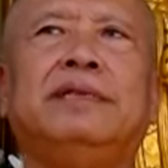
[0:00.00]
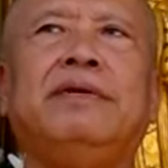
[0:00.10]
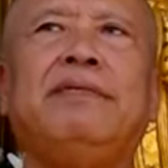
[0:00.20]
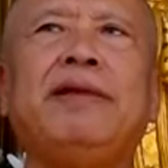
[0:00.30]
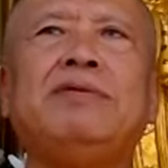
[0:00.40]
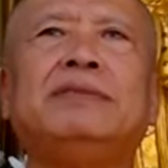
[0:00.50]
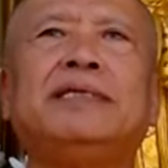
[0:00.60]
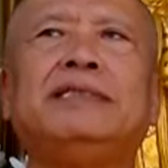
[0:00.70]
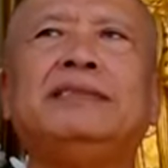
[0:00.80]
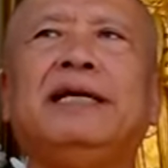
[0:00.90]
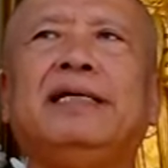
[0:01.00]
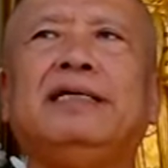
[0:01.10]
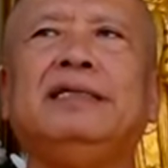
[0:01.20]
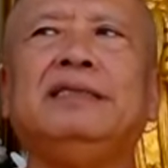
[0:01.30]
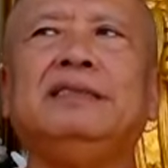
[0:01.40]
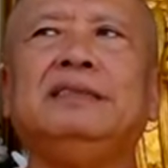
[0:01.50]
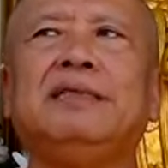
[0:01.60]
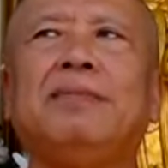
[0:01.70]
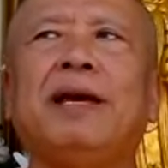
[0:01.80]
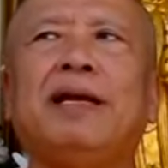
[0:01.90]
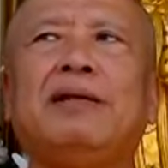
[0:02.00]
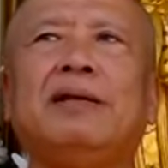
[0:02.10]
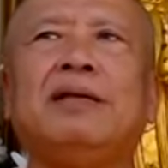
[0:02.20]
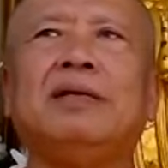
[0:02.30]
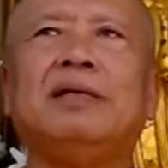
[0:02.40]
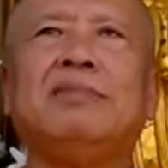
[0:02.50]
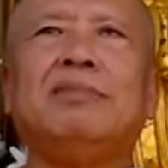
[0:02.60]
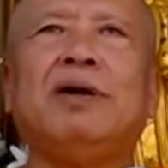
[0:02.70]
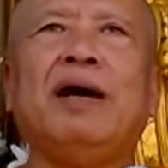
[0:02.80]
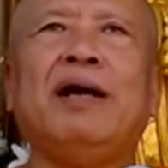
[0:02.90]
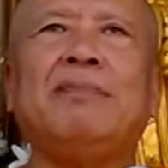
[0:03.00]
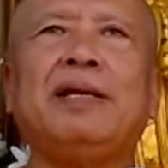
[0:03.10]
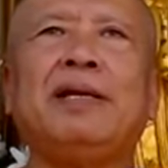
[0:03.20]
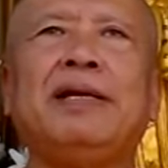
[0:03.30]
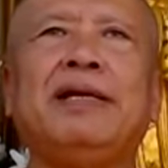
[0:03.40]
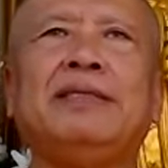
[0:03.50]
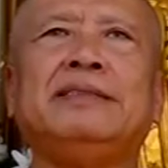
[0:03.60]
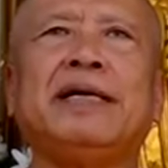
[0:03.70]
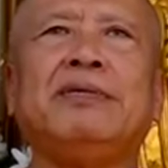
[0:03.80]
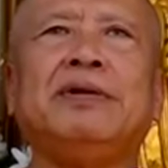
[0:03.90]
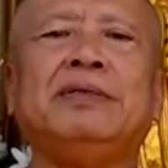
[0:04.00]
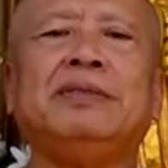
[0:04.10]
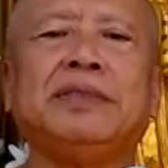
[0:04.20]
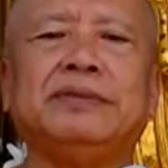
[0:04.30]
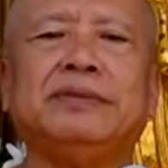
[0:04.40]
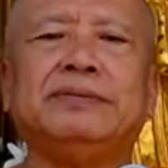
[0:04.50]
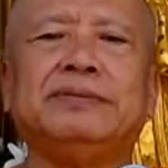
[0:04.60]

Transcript: Even you sensing the breath and breathing inside the nostril.